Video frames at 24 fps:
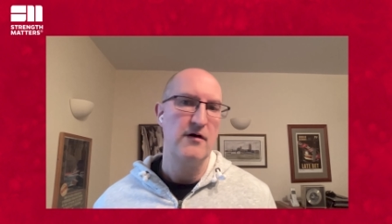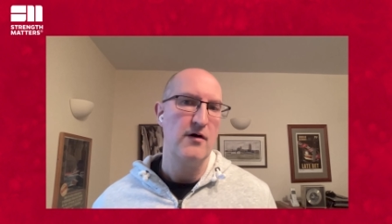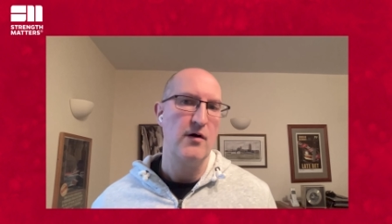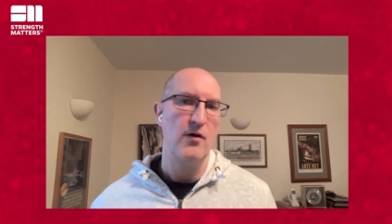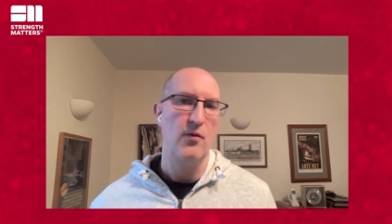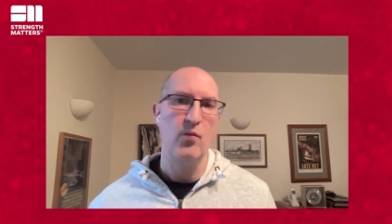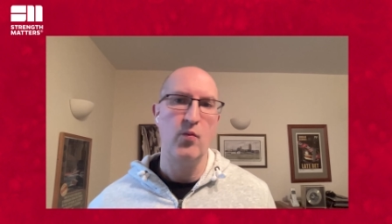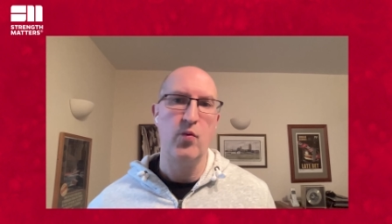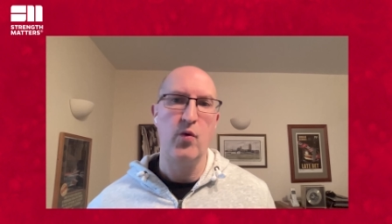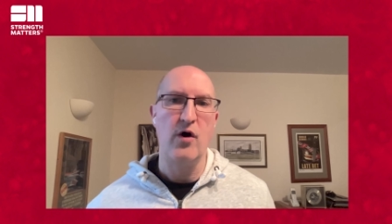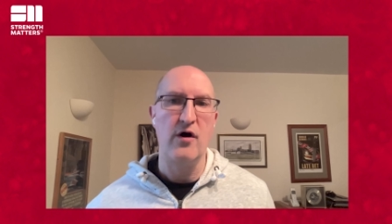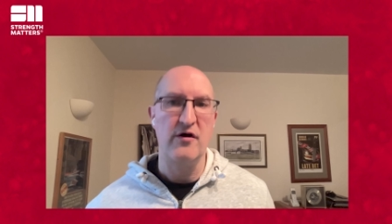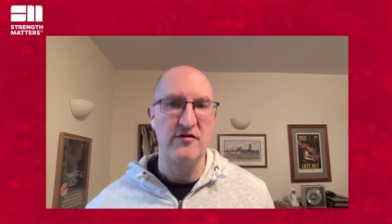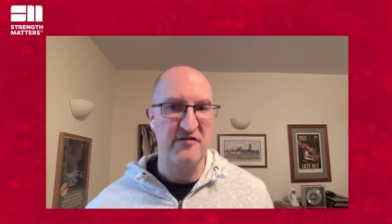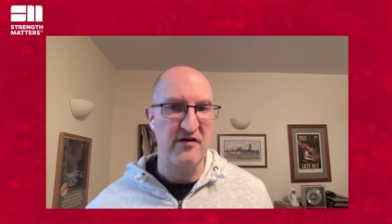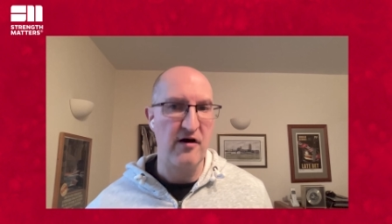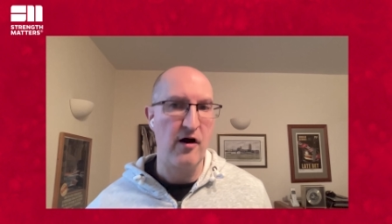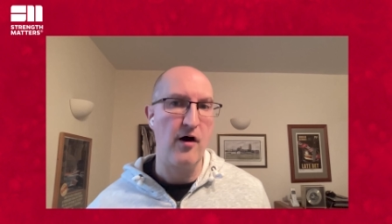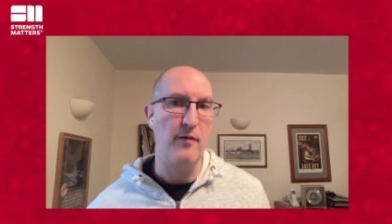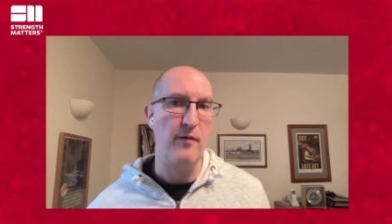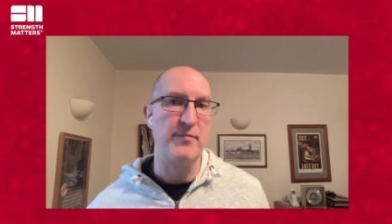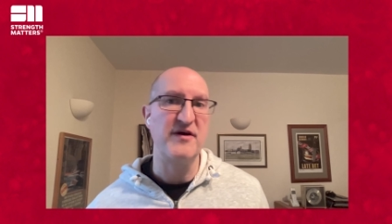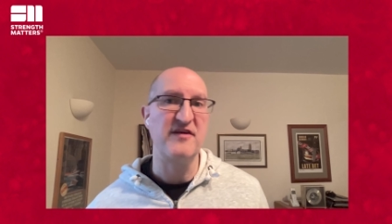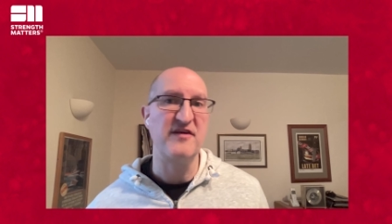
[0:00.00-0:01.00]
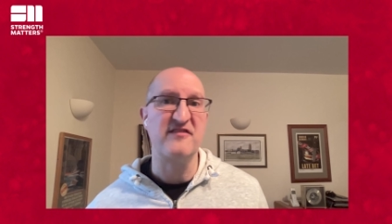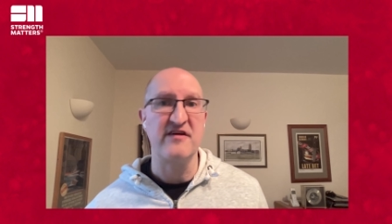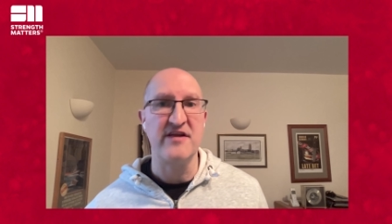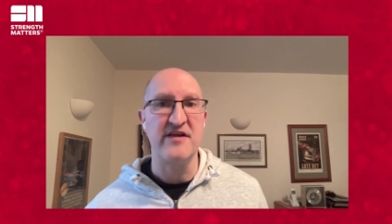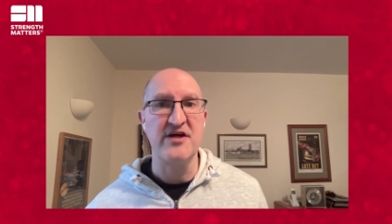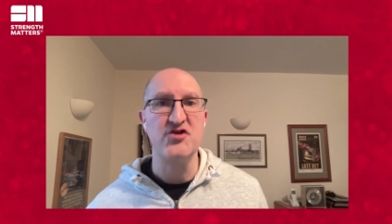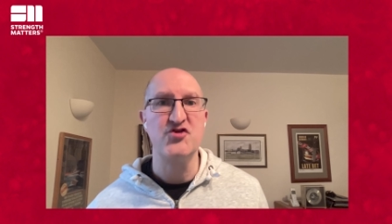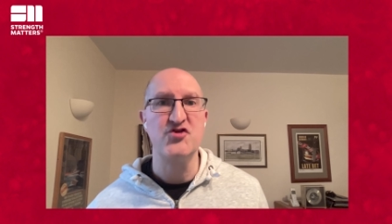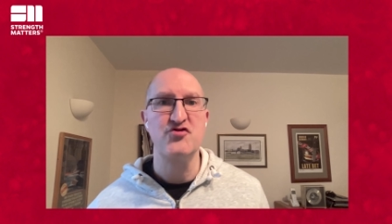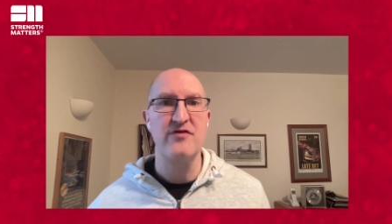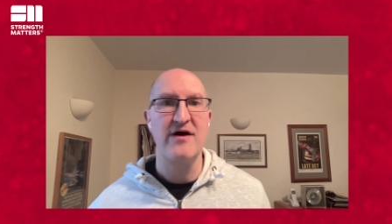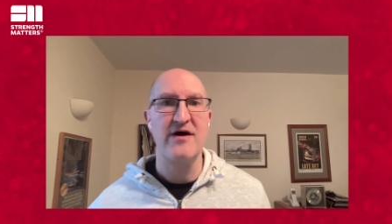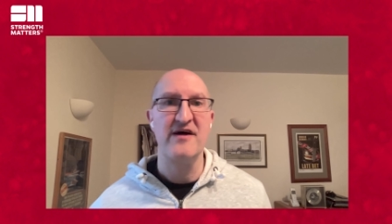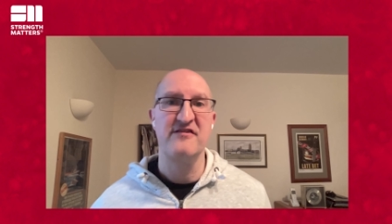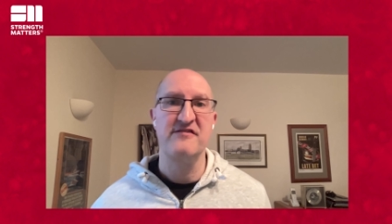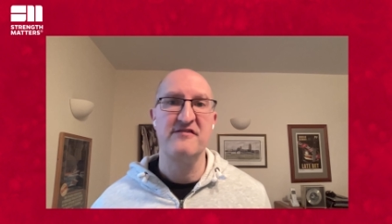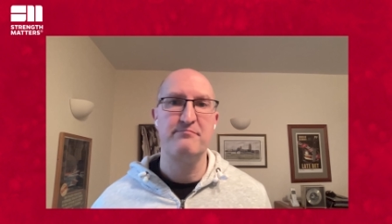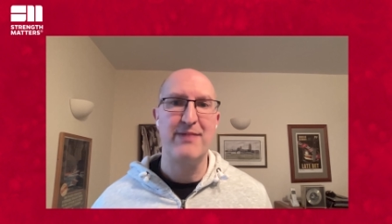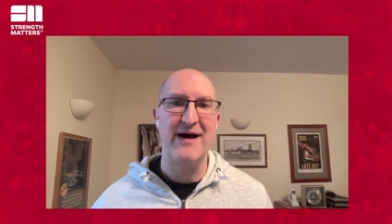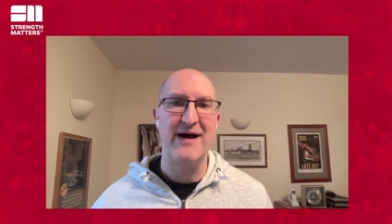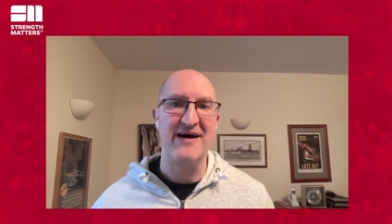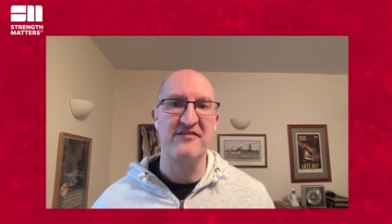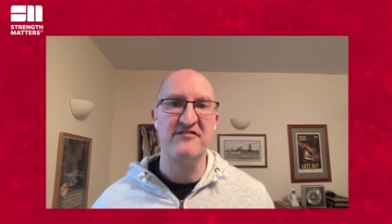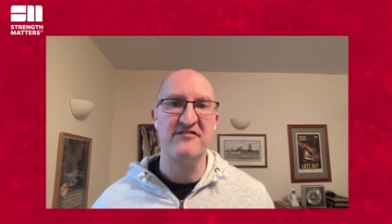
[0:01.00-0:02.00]
what hobbies and interests,
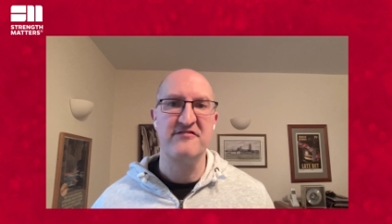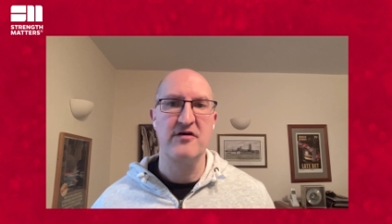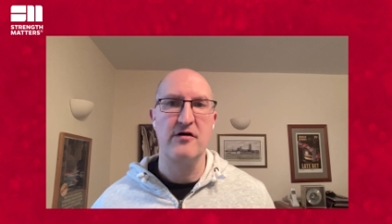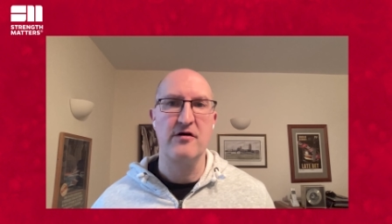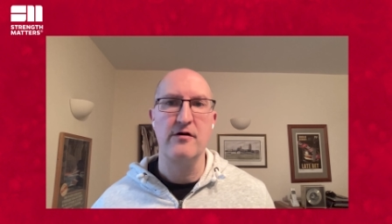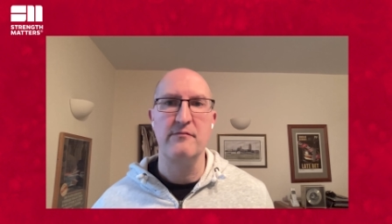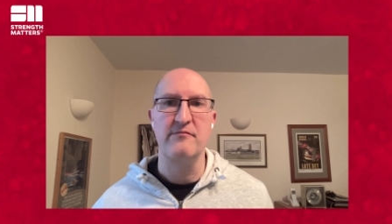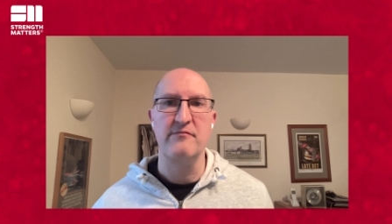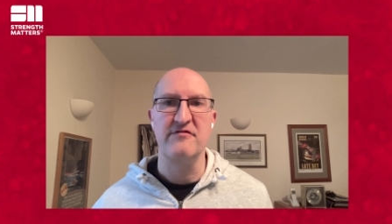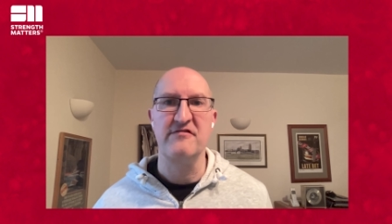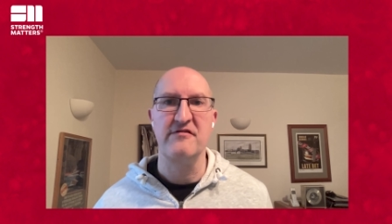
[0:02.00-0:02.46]
pastimes